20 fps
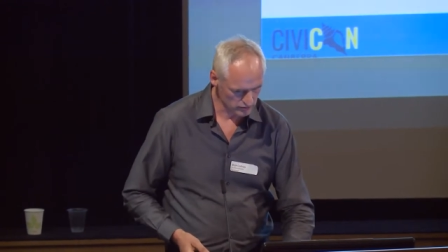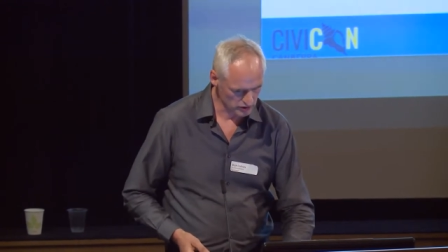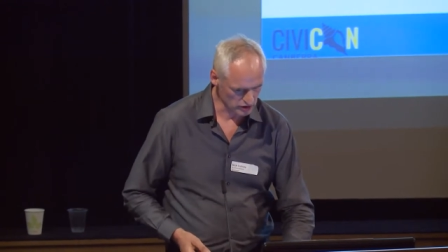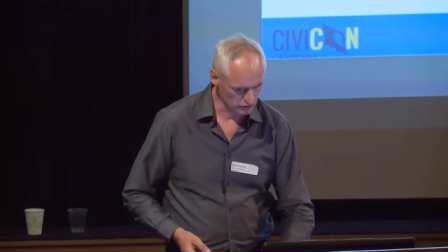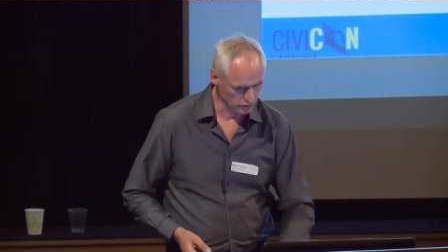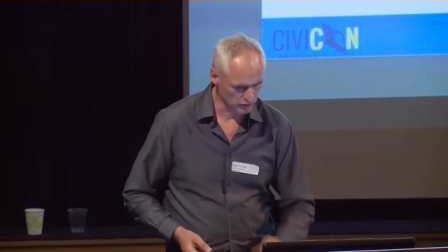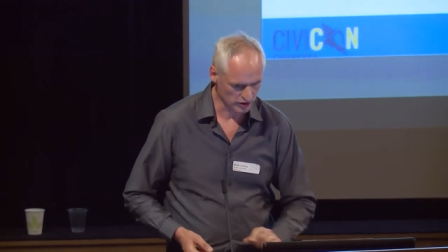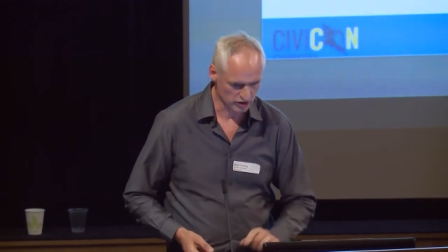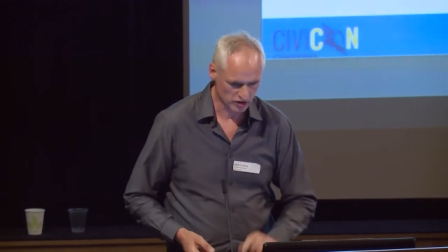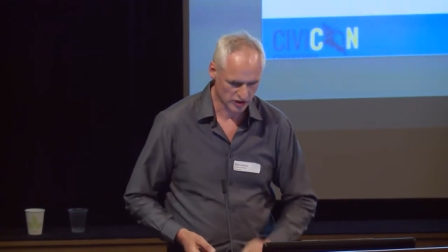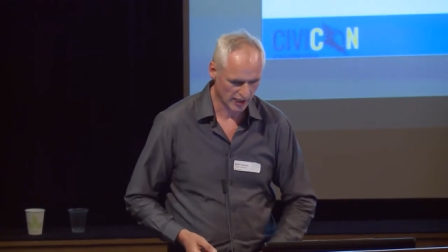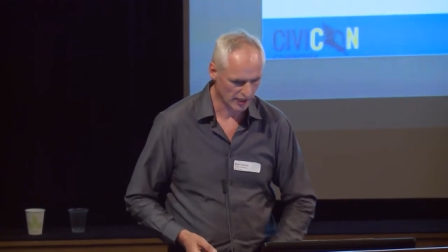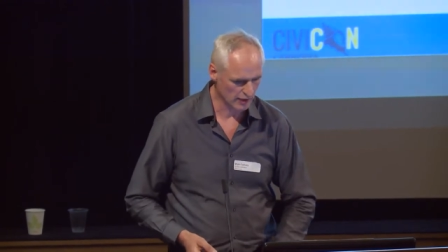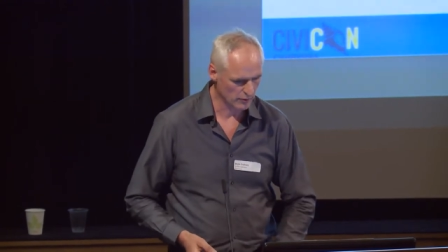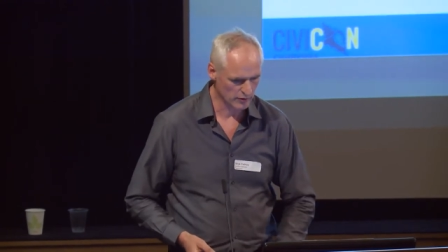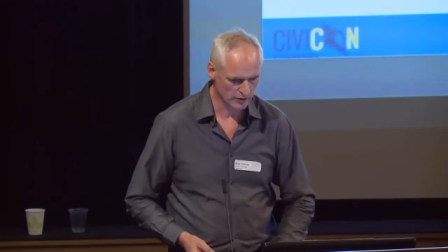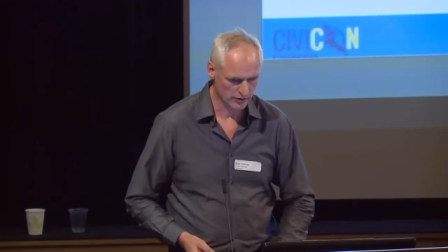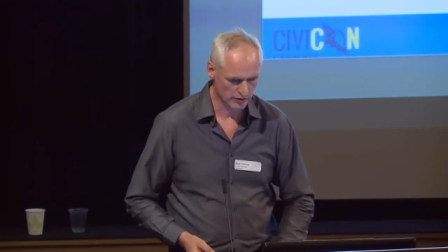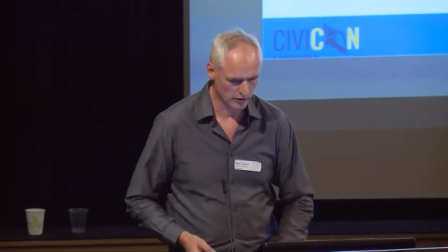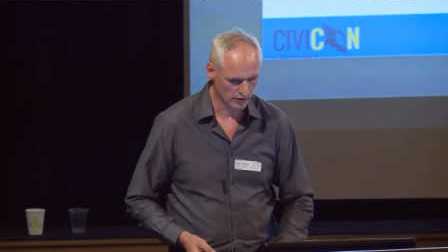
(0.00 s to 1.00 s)
just want to share
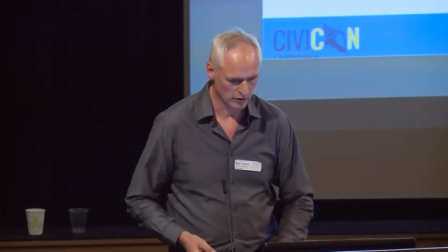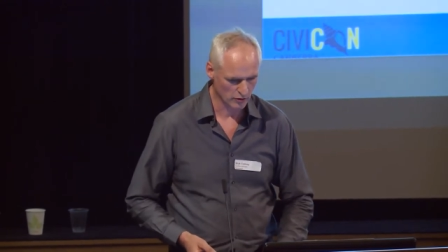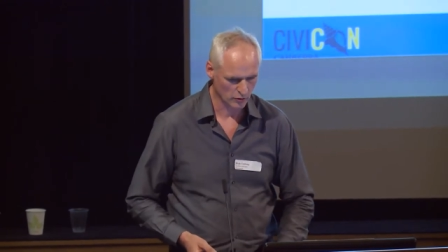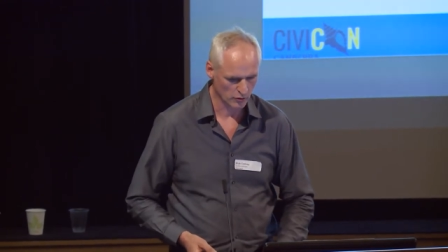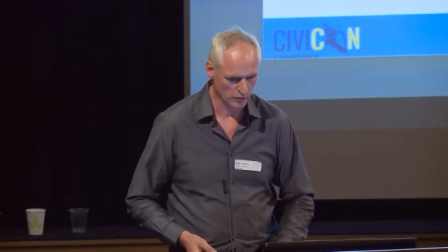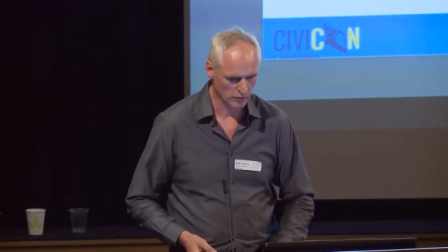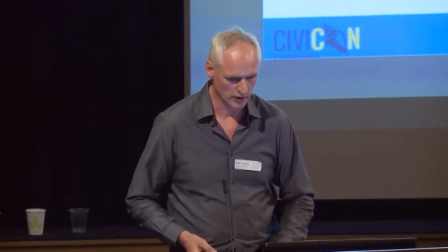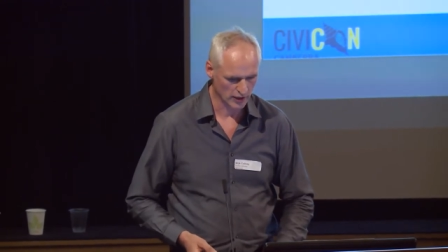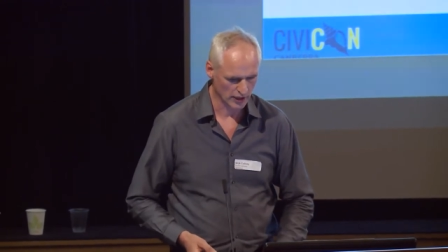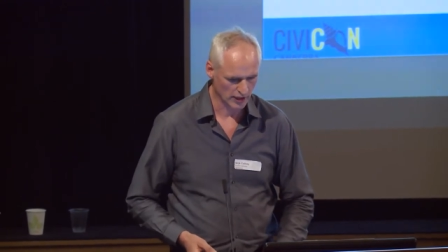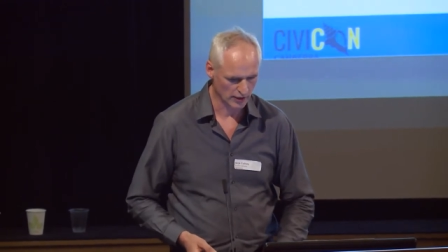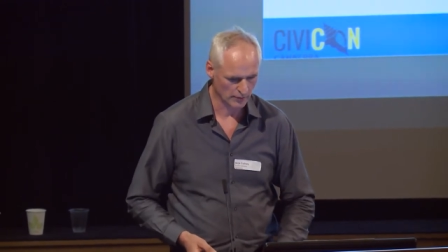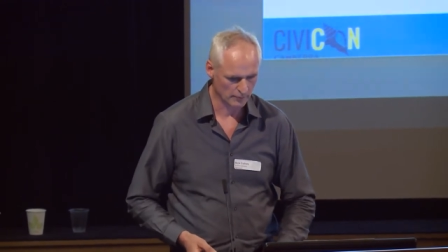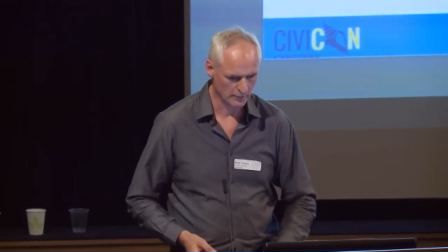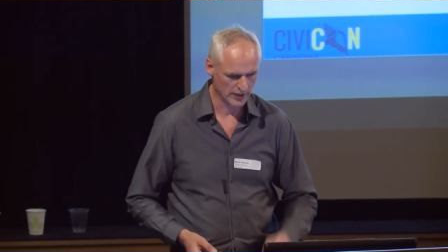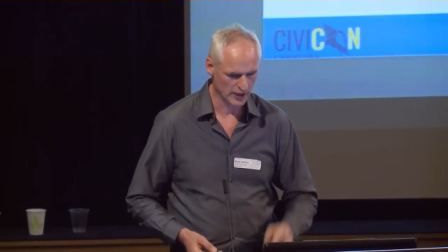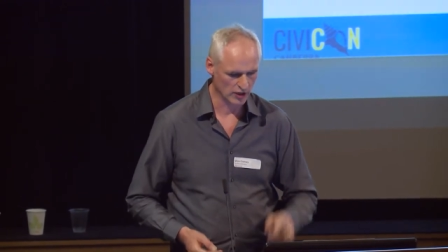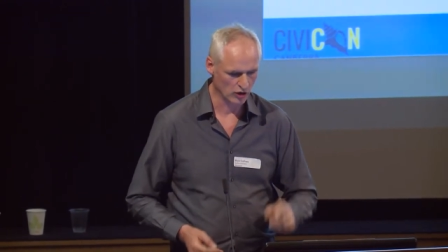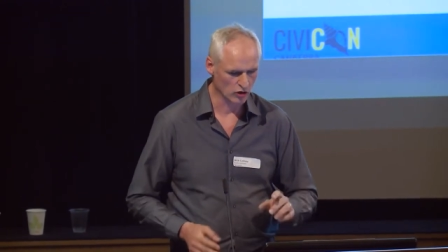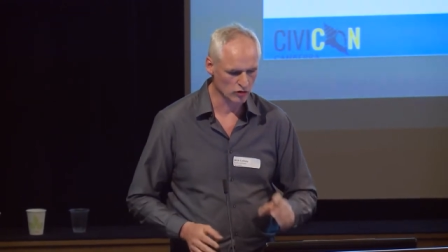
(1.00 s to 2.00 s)
with you uh,
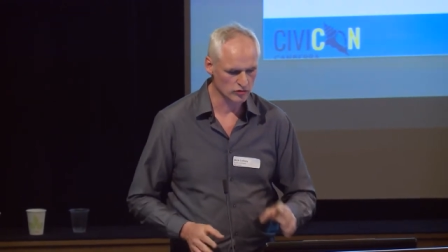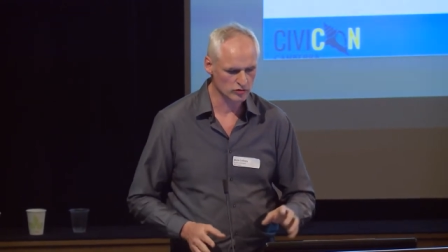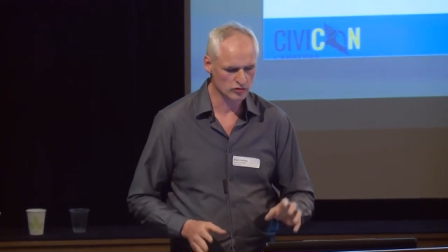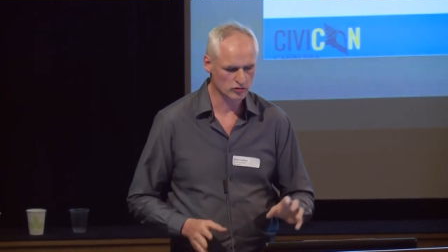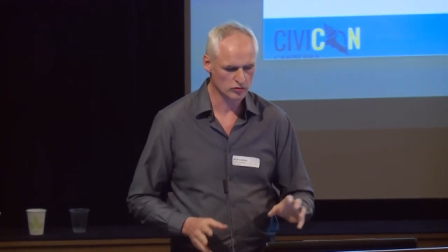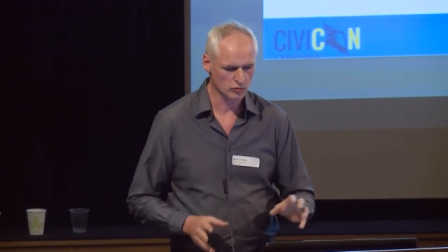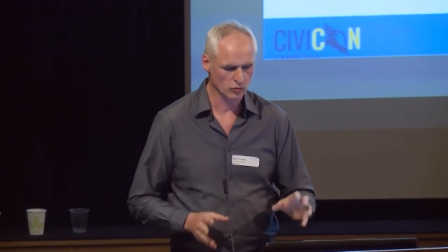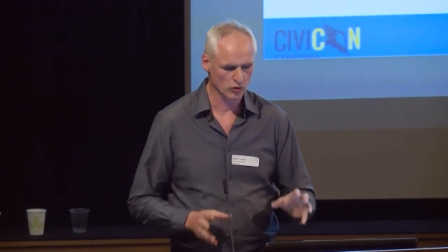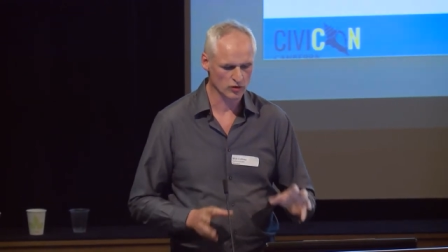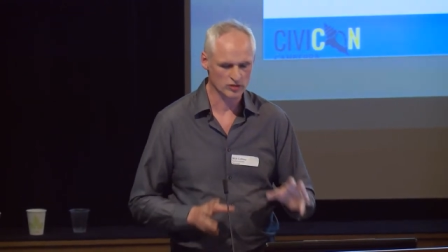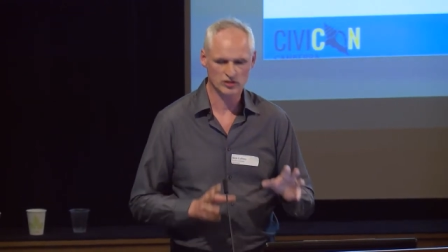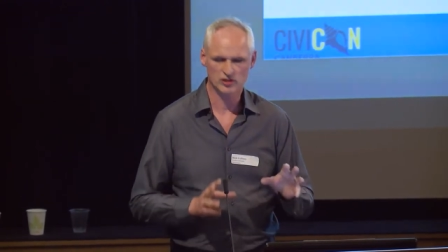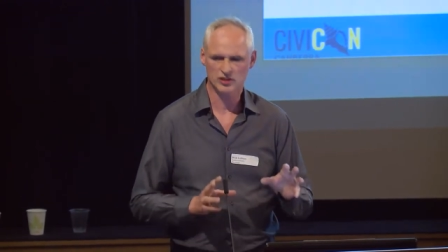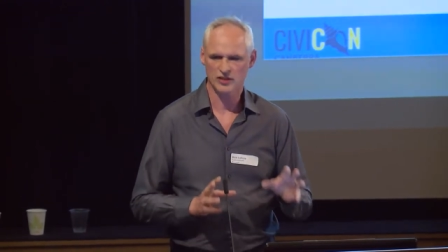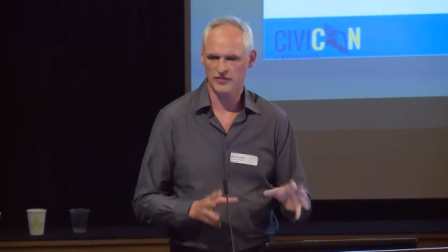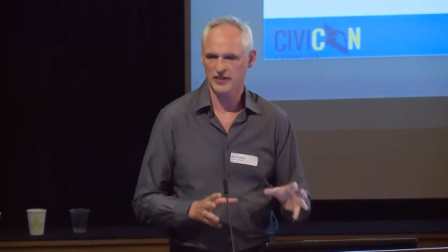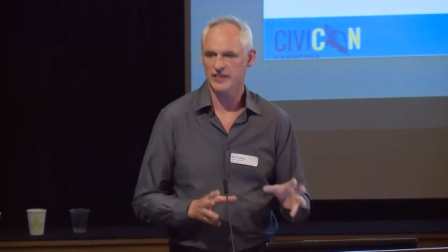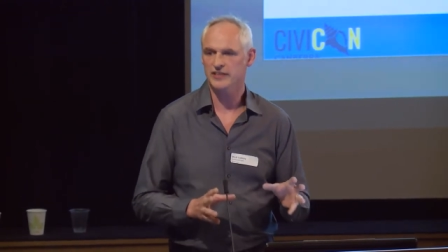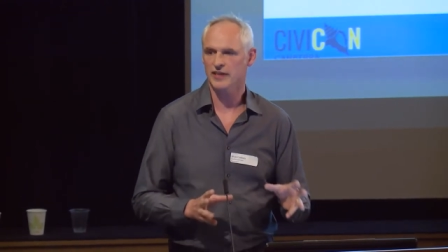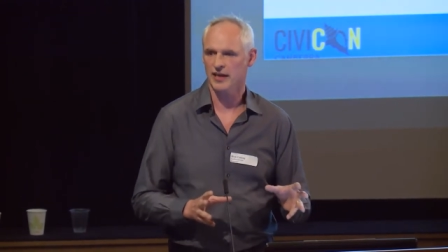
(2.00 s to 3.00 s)
beyond what
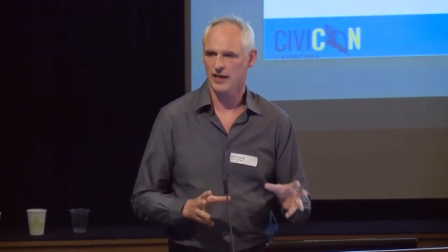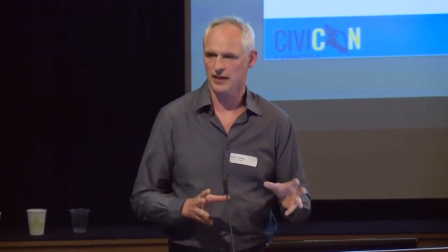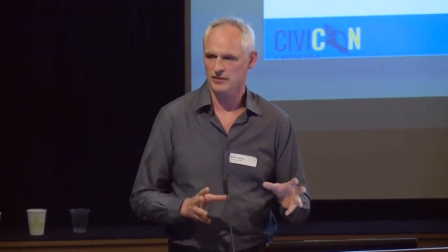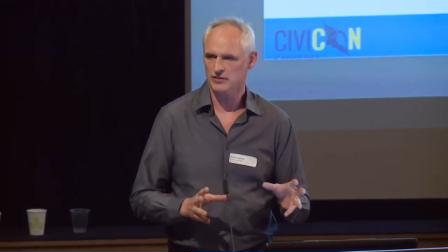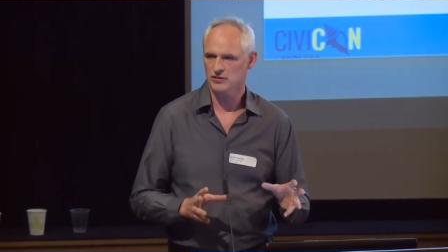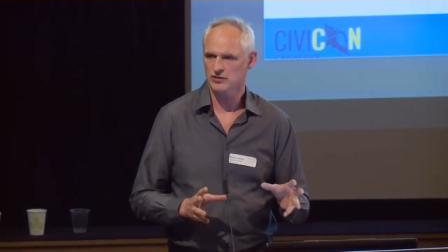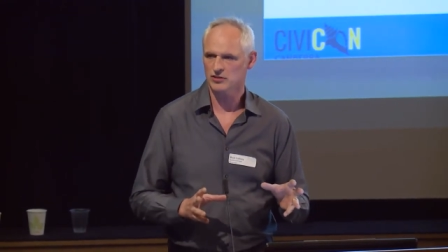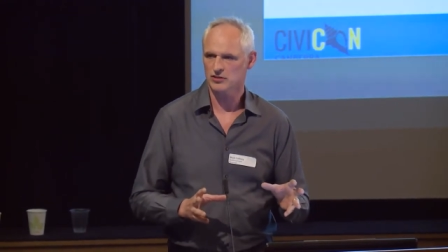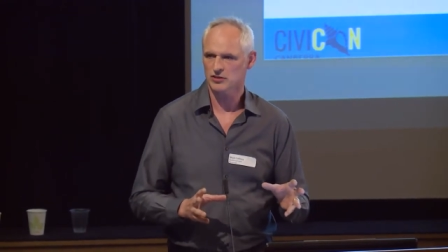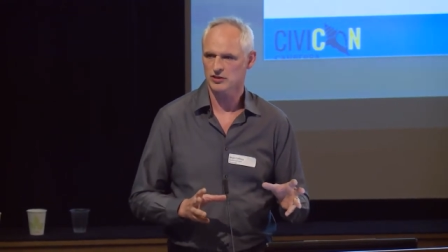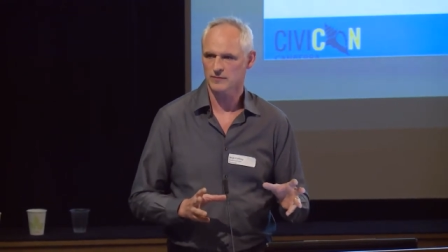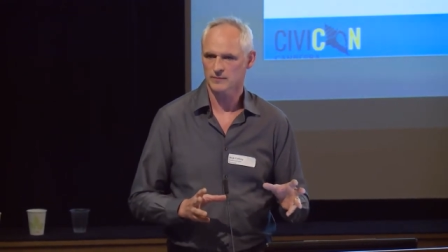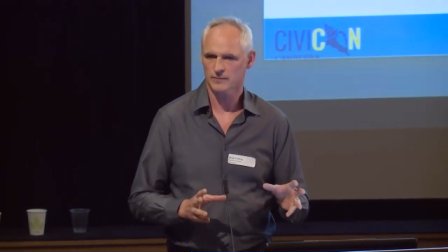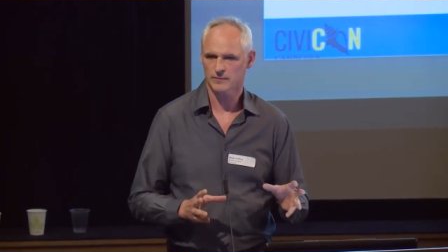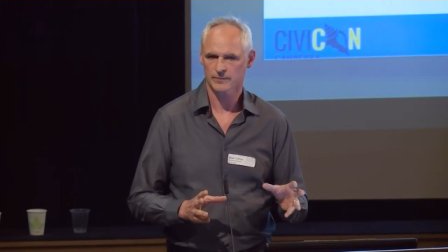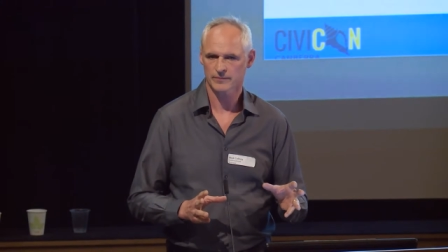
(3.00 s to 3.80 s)
Civi does,